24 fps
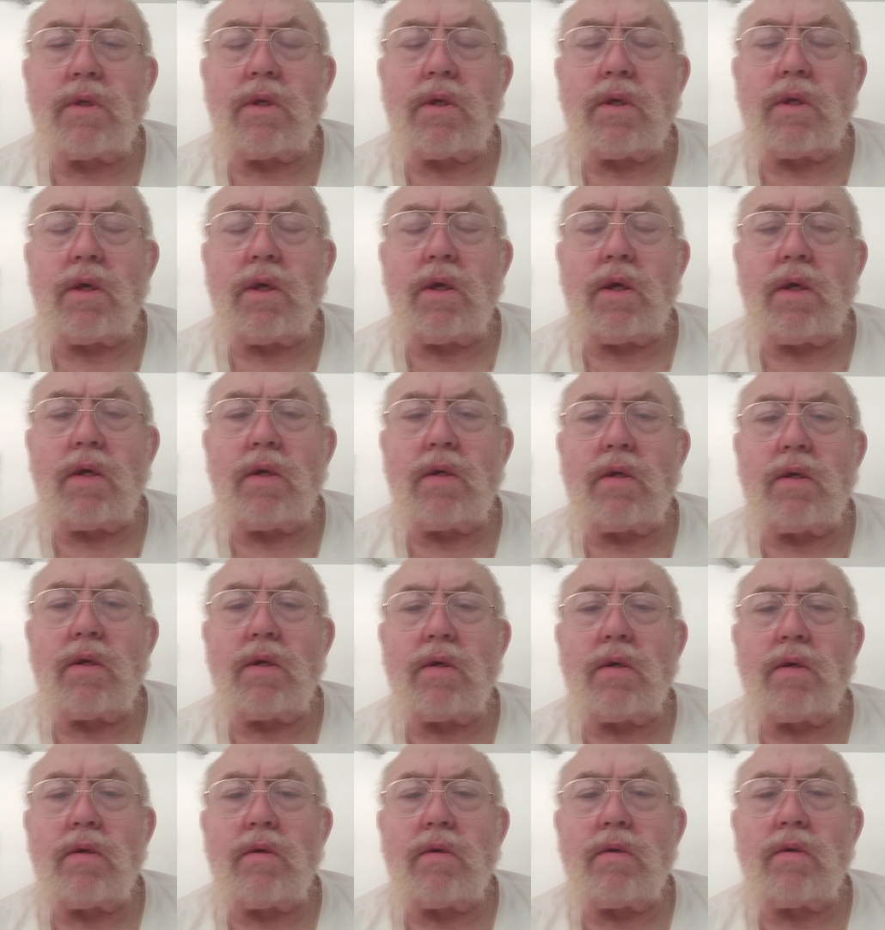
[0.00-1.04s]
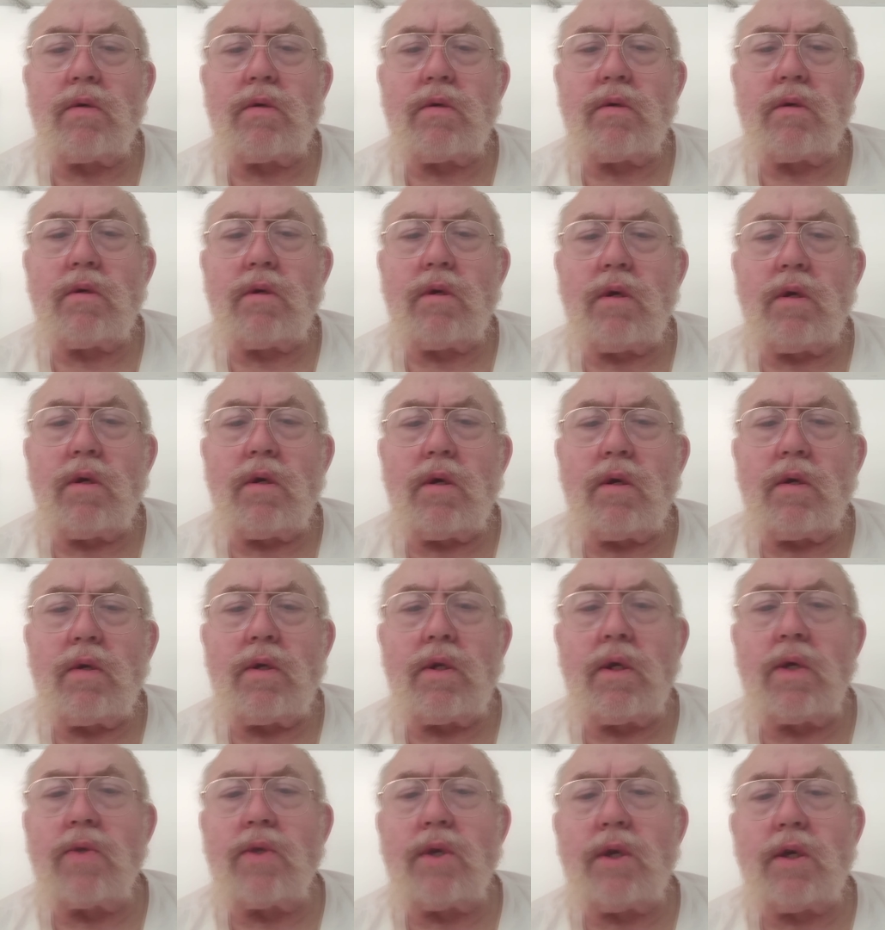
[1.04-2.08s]
And
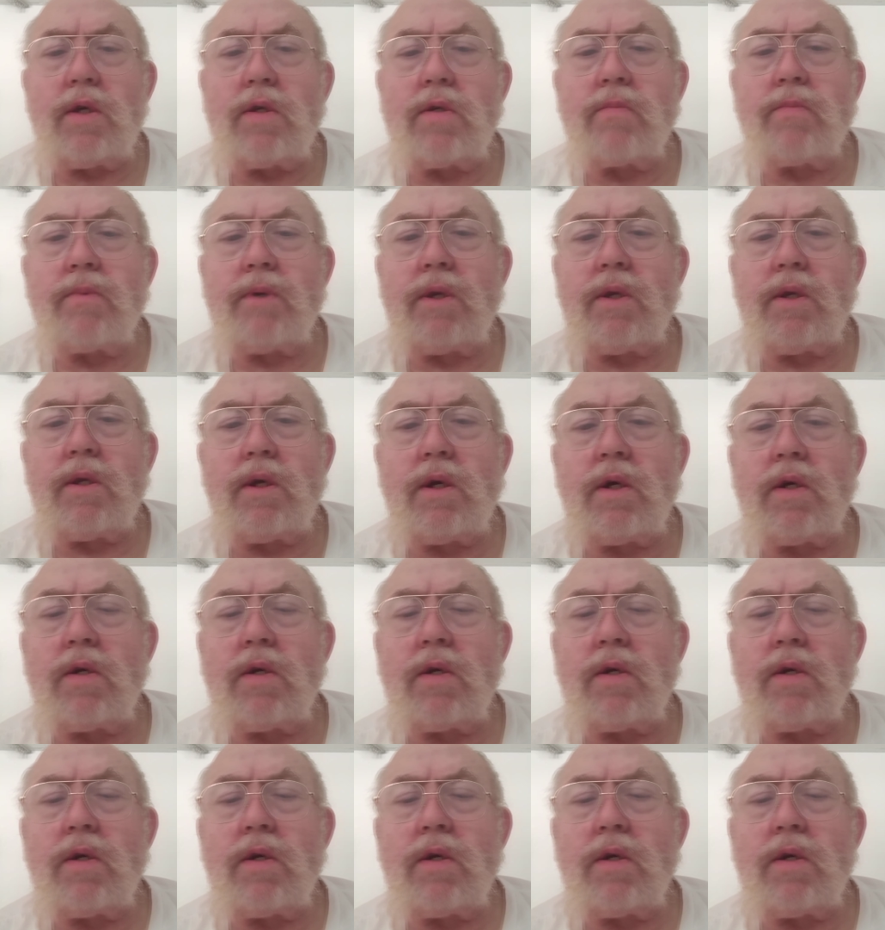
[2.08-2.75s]
nothing has been done